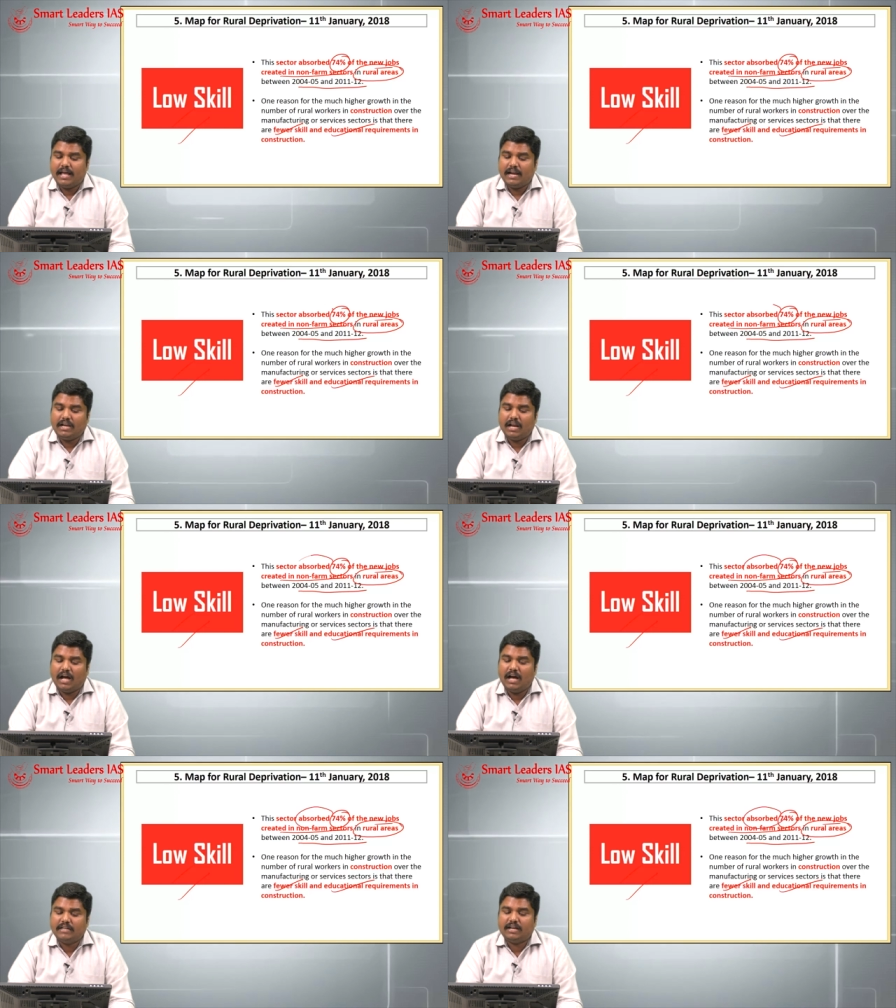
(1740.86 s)
a
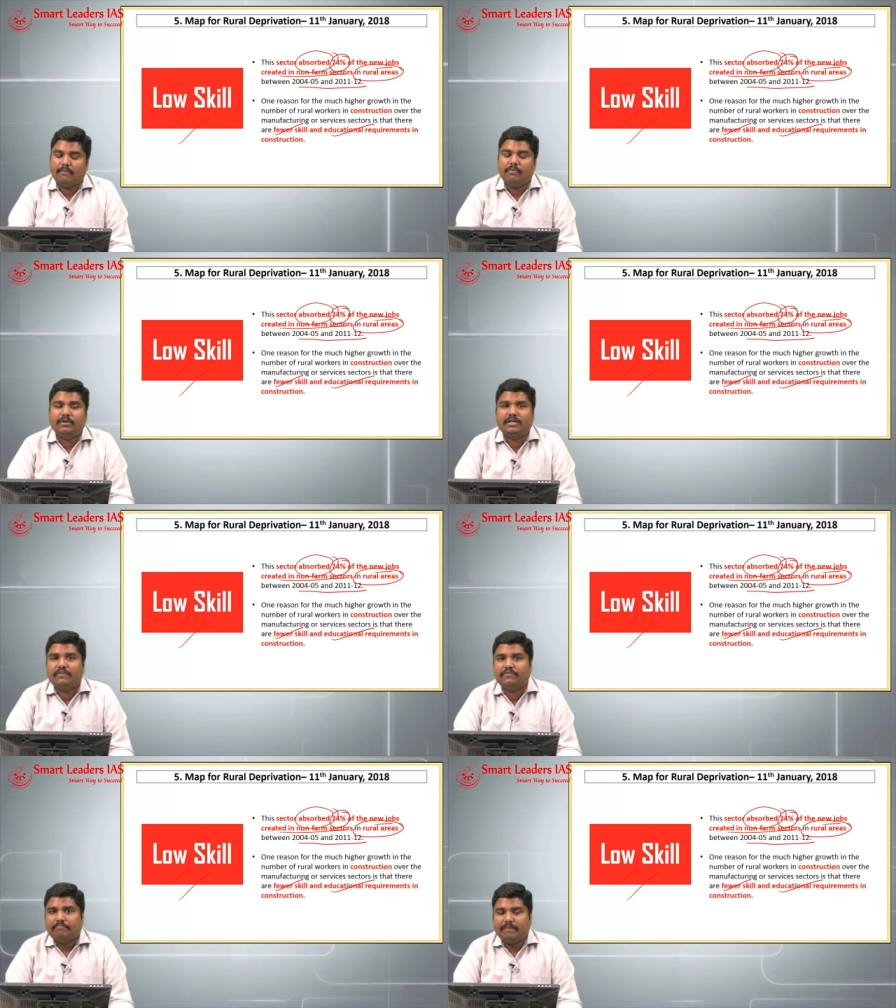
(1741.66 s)
large amount
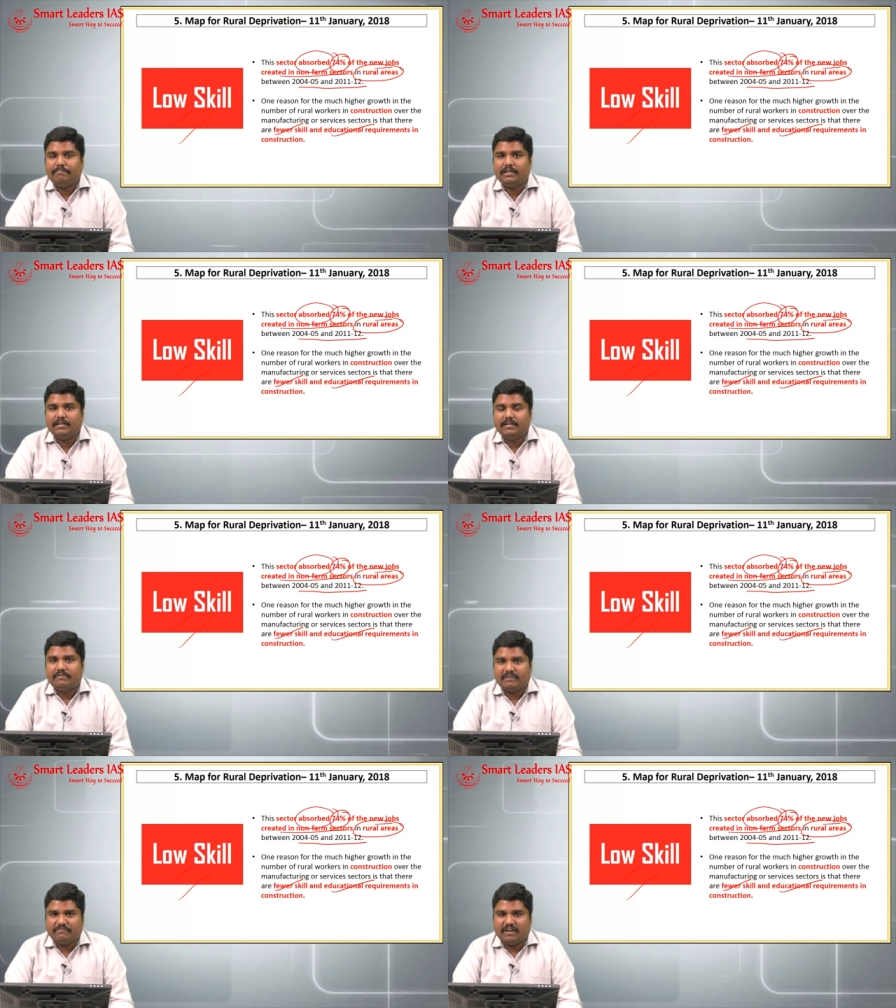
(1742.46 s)
of people
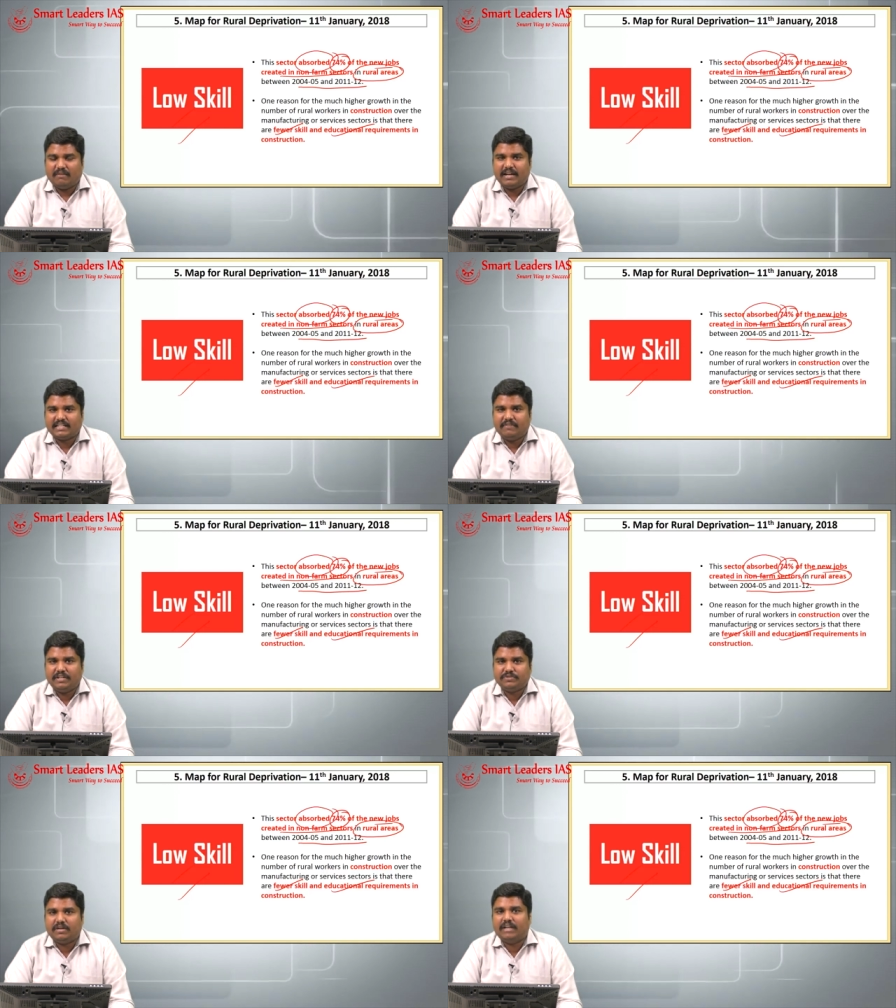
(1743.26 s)
from farm
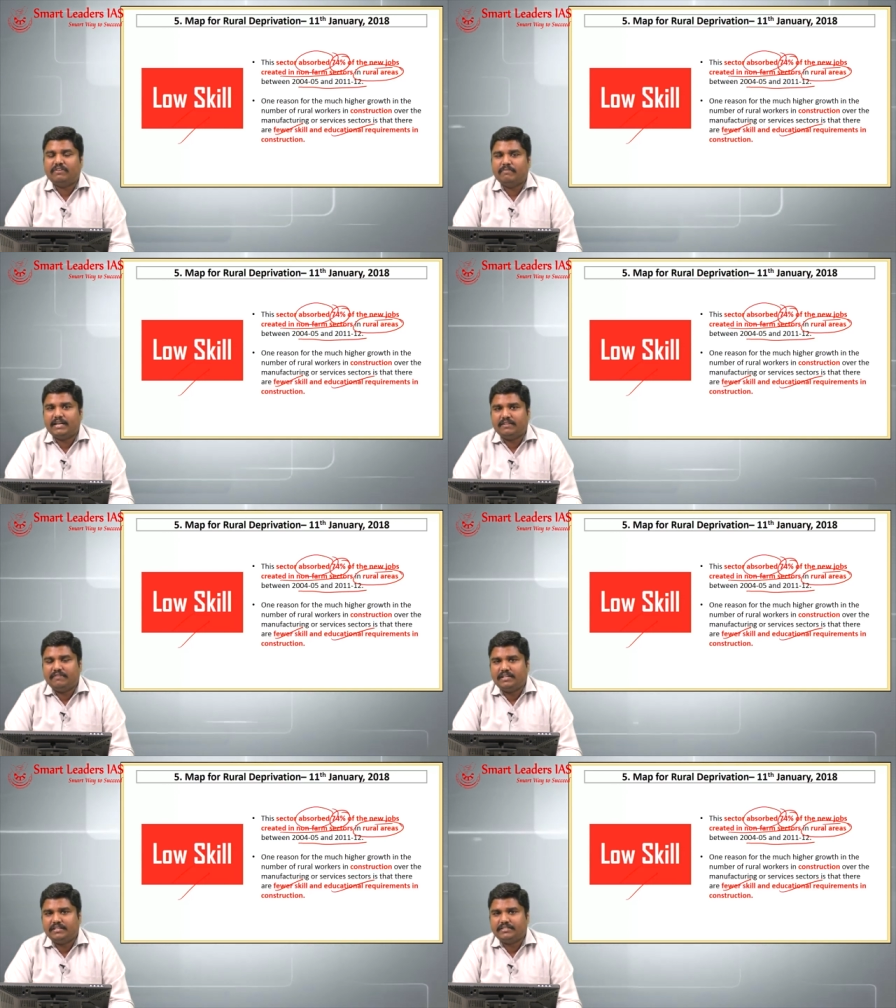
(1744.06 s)
activities to non-farm
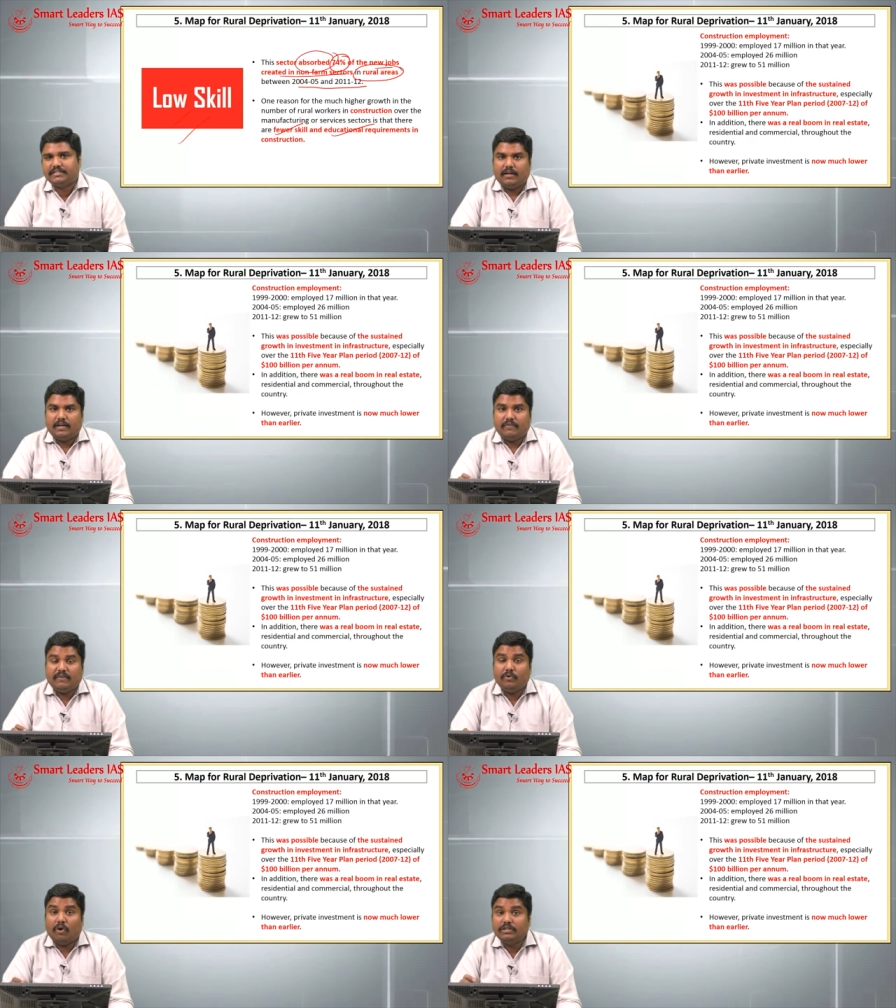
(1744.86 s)
activities when
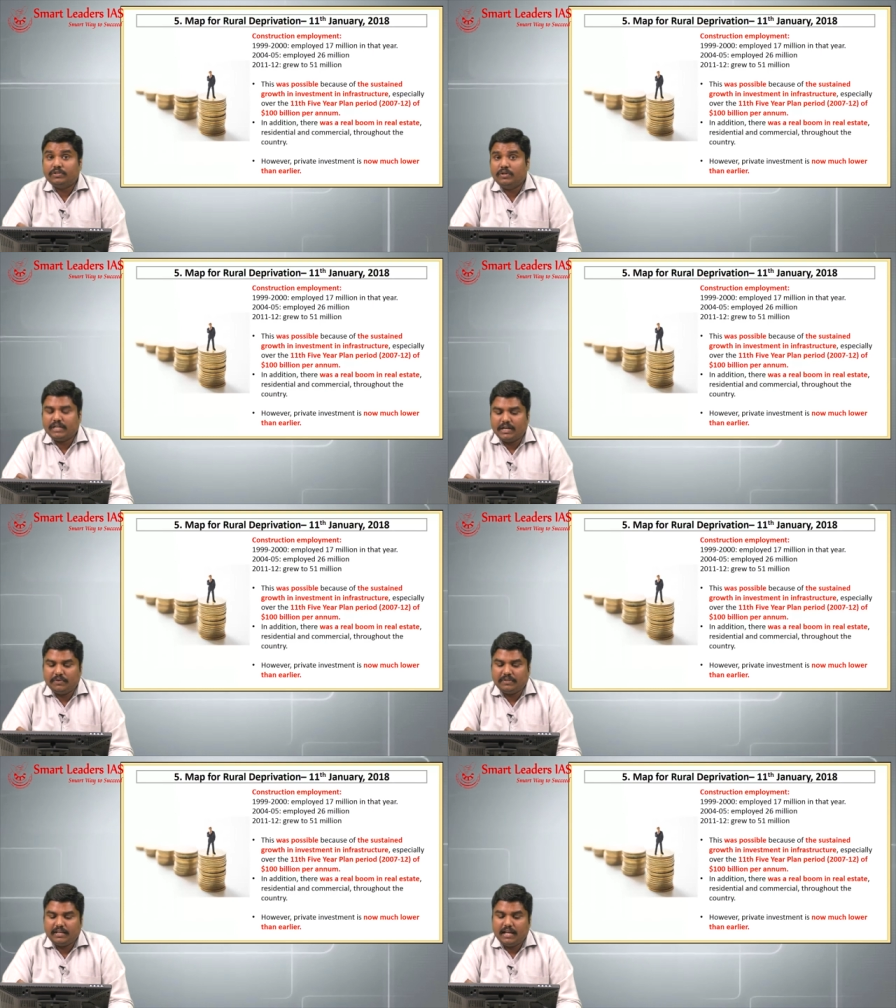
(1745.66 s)
we also look
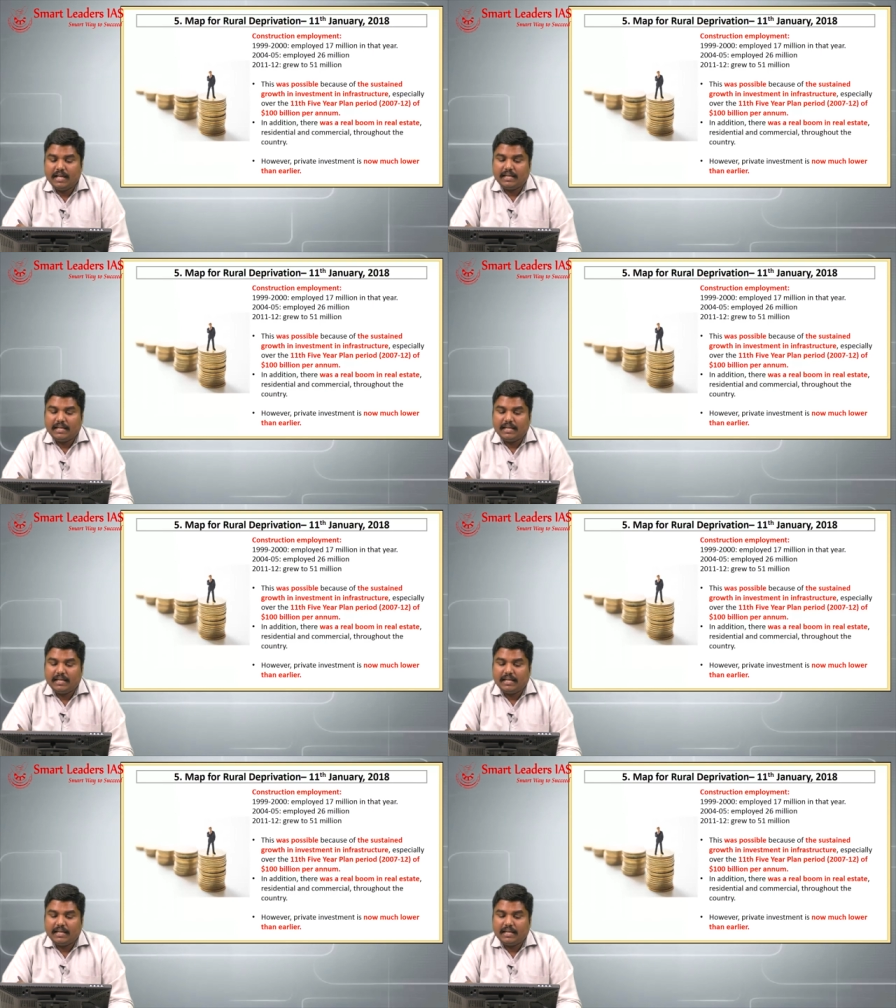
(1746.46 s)
into the